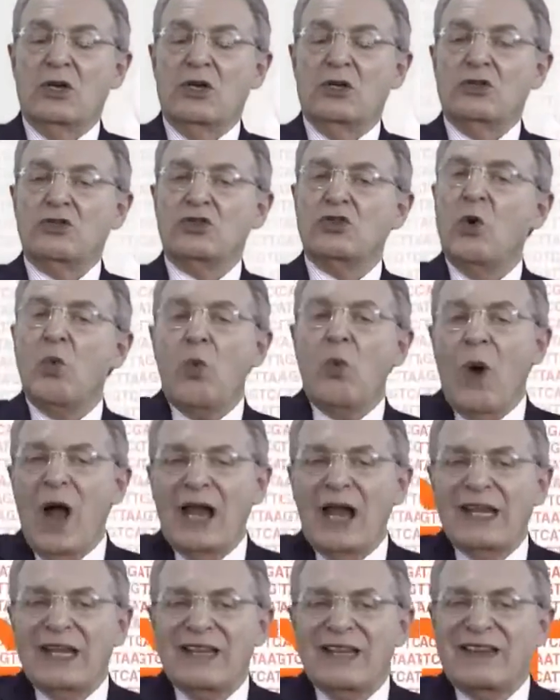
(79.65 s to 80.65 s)
So
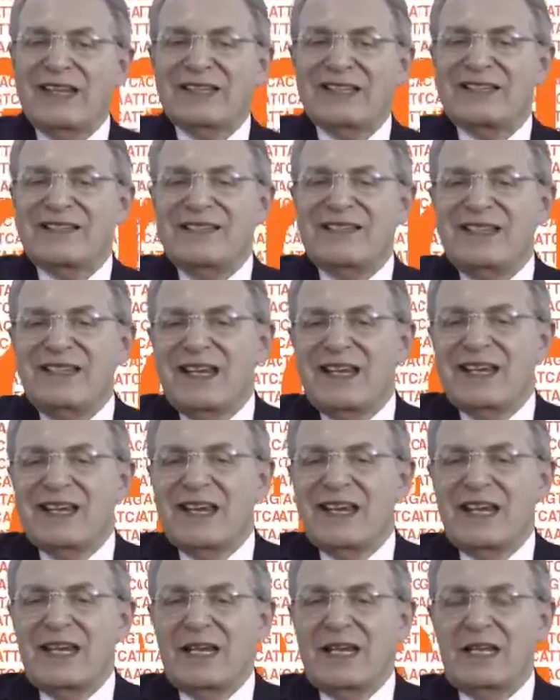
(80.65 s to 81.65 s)
why this
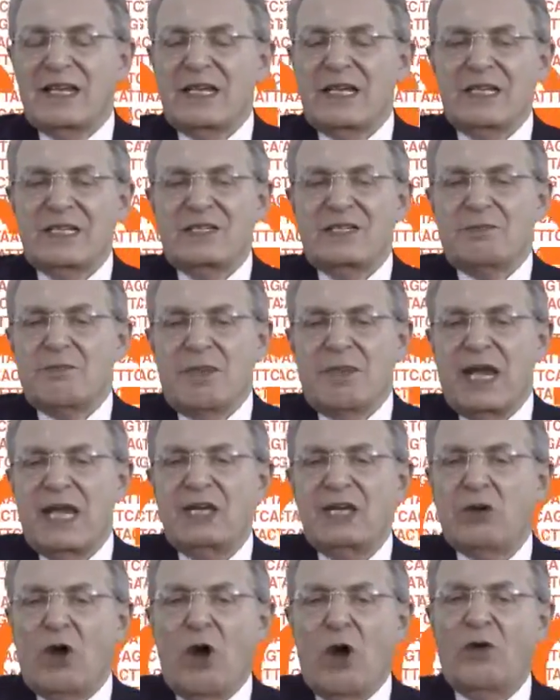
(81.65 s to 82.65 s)
DNA is
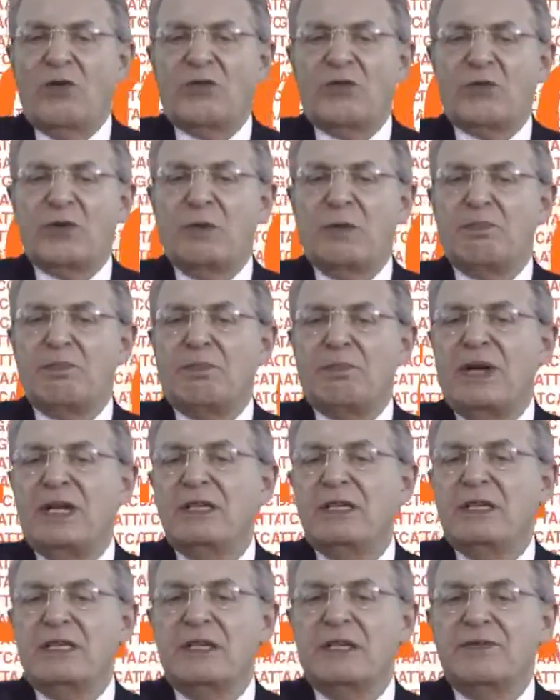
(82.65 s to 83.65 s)
made of
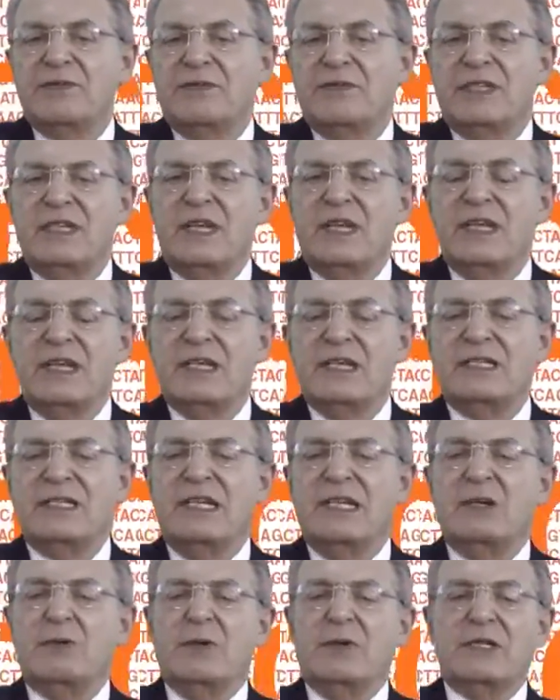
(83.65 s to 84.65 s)
repetitive DNA
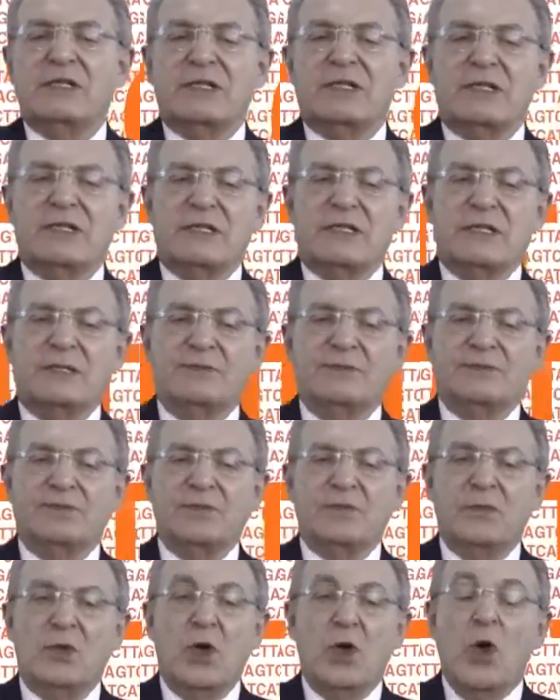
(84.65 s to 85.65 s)
sequences?
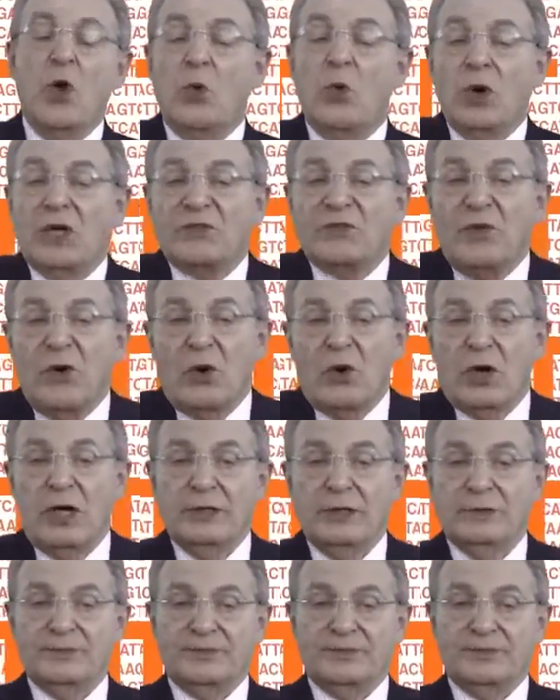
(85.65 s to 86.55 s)
What for?